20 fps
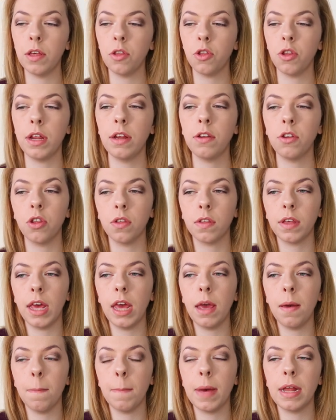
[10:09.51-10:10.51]
is you need to just
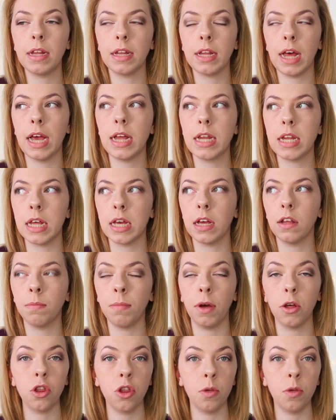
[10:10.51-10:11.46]
keep meditating as much